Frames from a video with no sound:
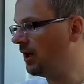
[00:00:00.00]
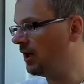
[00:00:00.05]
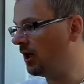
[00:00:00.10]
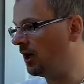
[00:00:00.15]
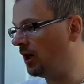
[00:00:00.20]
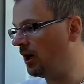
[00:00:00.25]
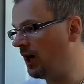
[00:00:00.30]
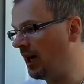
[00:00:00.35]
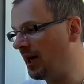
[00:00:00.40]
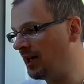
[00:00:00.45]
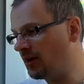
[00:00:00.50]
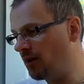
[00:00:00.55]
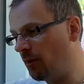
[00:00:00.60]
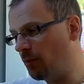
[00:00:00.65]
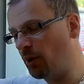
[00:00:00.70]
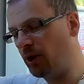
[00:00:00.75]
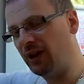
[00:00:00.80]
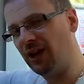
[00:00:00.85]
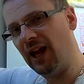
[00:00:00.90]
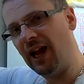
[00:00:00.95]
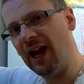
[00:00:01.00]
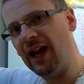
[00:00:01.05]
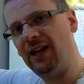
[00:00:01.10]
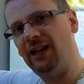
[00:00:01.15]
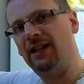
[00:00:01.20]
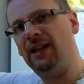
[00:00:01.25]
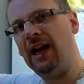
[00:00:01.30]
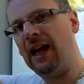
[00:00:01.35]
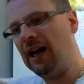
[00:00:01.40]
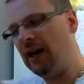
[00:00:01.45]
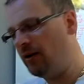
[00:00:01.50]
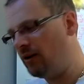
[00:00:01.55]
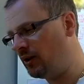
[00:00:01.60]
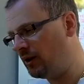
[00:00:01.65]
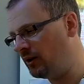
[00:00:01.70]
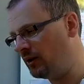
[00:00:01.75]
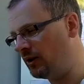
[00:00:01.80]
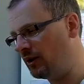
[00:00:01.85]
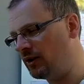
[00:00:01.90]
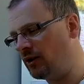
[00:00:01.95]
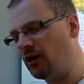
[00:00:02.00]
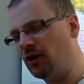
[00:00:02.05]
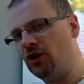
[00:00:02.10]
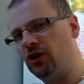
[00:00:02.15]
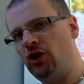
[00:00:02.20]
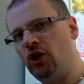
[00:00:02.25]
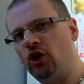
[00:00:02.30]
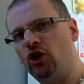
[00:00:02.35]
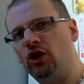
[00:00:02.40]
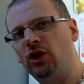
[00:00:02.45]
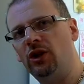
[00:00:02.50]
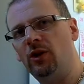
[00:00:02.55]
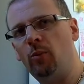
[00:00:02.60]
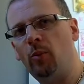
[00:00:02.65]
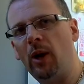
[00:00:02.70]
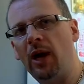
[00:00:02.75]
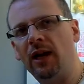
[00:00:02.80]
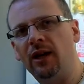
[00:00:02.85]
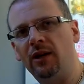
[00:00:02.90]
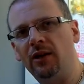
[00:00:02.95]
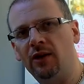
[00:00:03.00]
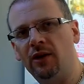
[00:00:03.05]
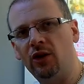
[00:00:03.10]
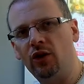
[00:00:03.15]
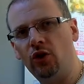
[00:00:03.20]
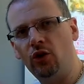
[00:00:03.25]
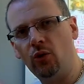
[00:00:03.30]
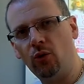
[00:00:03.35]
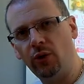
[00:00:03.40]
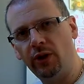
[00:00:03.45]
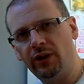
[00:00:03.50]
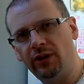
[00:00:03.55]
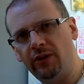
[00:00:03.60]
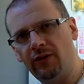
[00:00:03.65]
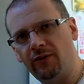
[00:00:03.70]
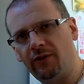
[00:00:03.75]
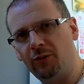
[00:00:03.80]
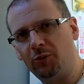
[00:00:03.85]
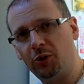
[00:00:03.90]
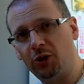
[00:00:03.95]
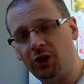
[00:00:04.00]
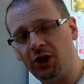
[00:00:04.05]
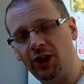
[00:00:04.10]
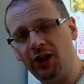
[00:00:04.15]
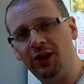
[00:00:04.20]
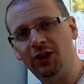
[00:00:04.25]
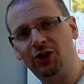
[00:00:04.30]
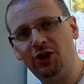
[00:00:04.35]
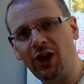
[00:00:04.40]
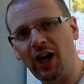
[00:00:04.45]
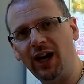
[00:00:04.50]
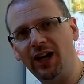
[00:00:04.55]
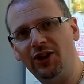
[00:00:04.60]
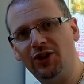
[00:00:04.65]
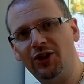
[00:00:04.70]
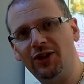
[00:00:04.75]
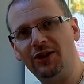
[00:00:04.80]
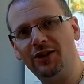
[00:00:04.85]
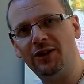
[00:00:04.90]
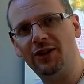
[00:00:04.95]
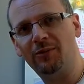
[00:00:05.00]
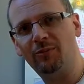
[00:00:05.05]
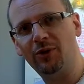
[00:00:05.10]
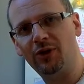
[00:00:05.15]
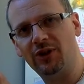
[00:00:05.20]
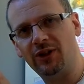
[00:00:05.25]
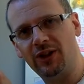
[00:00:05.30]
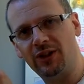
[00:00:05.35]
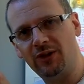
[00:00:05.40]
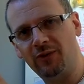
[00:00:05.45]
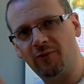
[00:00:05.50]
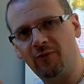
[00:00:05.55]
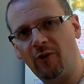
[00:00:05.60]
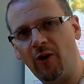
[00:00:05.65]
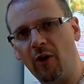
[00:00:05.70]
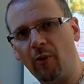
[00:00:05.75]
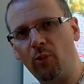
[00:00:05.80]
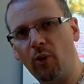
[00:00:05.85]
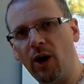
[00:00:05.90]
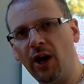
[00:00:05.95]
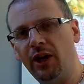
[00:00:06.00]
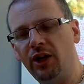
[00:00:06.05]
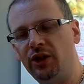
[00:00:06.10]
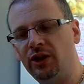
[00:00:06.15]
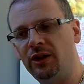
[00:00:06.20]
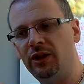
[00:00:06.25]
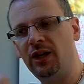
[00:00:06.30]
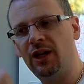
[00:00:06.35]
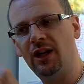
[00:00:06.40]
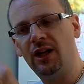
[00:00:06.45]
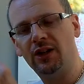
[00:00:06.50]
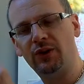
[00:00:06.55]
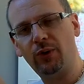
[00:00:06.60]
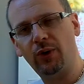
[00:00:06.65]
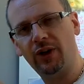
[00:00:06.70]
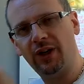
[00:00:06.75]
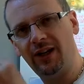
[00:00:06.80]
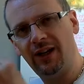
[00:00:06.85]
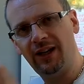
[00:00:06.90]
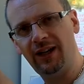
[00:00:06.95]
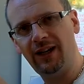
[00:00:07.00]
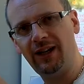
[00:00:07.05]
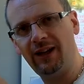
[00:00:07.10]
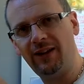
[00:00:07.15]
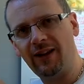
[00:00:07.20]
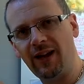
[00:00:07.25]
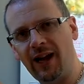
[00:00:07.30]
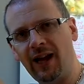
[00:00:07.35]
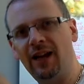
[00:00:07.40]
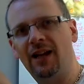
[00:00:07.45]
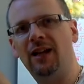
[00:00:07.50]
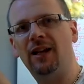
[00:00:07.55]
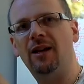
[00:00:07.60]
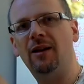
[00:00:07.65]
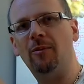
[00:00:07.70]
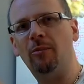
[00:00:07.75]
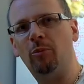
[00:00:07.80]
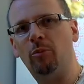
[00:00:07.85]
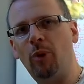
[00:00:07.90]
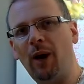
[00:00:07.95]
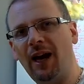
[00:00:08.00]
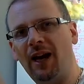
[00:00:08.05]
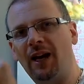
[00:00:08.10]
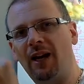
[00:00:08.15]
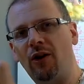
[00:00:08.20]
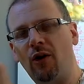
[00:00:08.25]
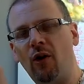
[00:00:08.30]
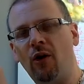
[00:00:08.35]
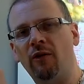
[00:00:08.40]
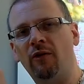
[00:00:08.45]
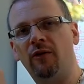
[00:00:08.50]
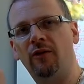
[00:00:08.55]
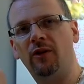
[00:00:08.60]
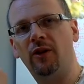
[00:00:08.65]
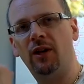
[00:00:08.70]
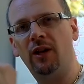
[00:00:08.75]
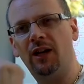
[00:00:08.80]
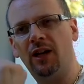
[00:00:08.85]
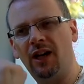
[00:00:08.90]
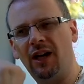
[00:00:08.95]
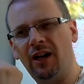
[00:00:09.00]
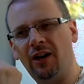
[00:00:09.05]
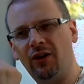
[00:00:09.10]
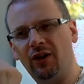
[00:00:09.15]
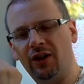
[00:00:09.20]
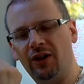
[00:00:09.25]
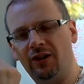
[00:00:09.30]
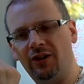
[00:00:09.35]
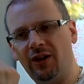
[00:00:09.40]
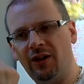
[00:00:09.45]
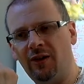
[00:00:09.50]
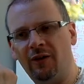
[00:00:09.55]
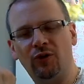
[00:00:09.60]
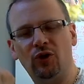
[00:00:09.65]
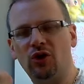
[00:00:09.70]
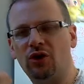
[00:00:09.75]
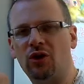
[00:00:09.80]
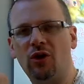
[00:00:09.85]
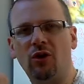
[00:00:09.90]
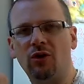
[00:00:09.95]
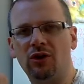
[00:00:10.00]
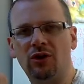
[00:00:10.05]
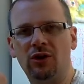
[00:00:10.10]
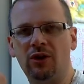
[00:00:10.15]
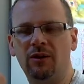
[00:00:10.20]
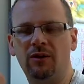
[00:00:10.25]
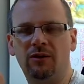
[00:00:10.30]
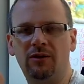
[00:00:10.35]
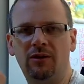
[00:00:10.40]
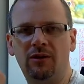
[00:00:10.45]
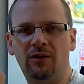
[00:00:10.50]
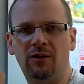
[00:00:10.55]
As I bring the head down, as it starts touching the bed, the noise of the machine changes because there's some vibration. So I can hear that, back it off, and I've just got to the